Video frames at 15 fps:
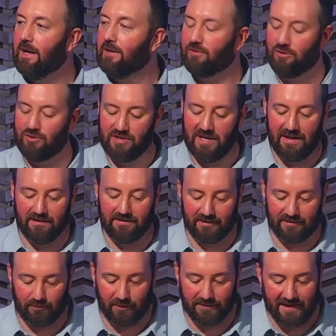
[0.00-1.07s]
And so
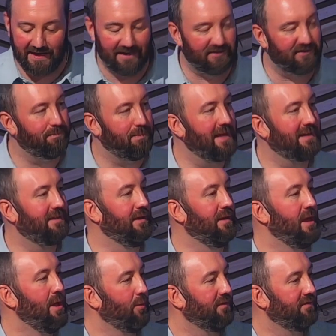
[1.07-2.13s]
Jesus, what they expected